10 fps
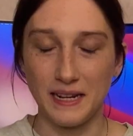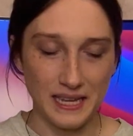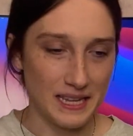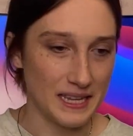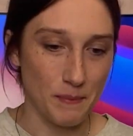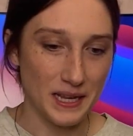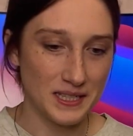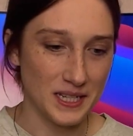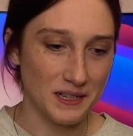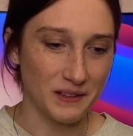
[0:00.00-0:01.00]
It
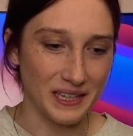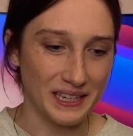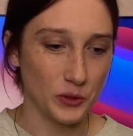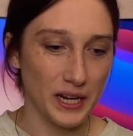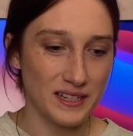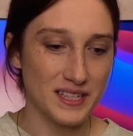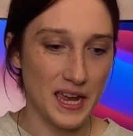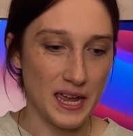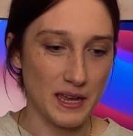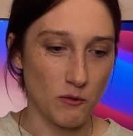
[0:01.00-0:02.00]
basically creates
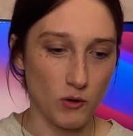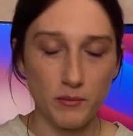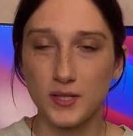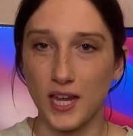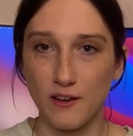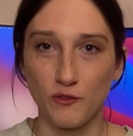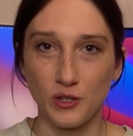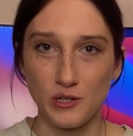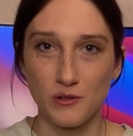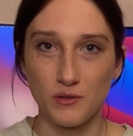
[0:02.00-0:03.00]
a website for
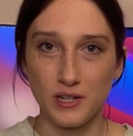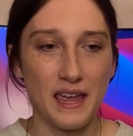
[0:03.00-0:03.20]
you,